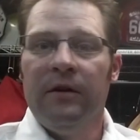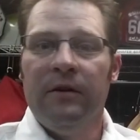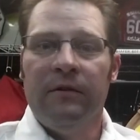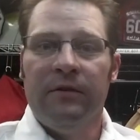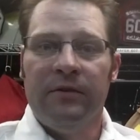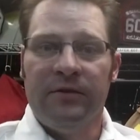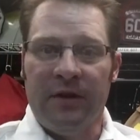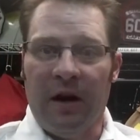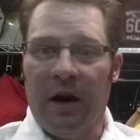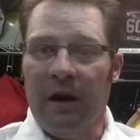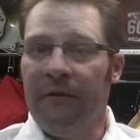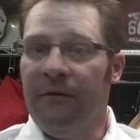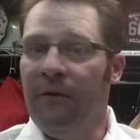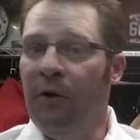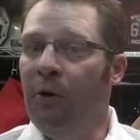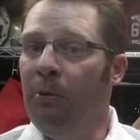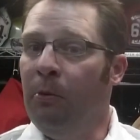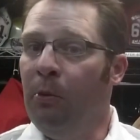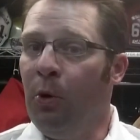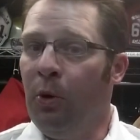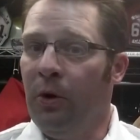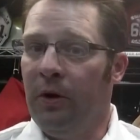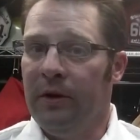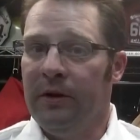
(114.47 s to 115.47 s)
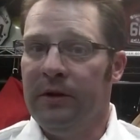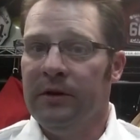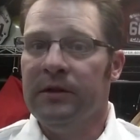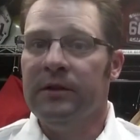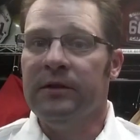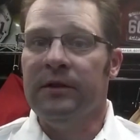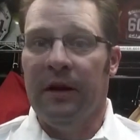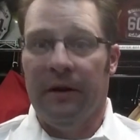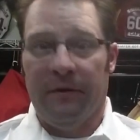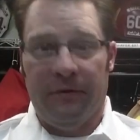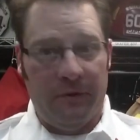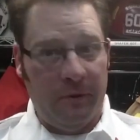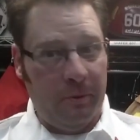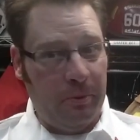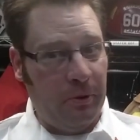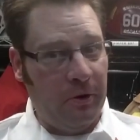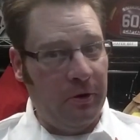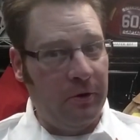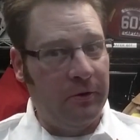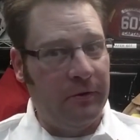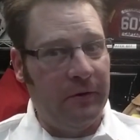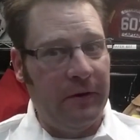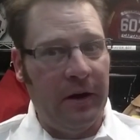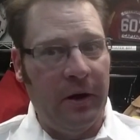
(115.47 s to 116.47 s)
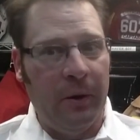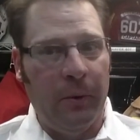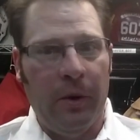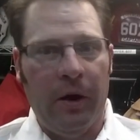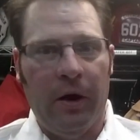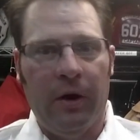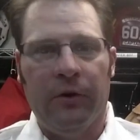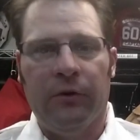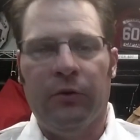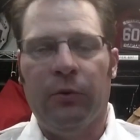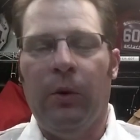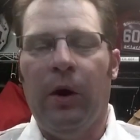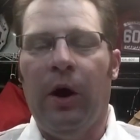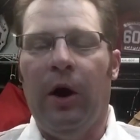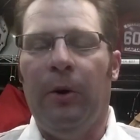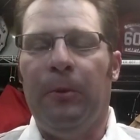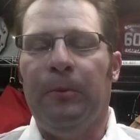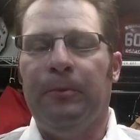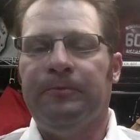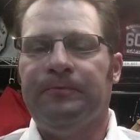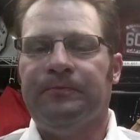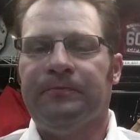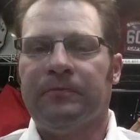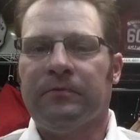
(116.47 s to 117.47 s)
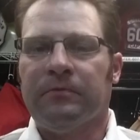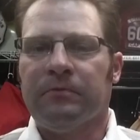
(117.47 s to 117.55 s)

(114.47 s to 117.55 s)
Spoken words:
styrofoam board stuff, so it burns very well as well.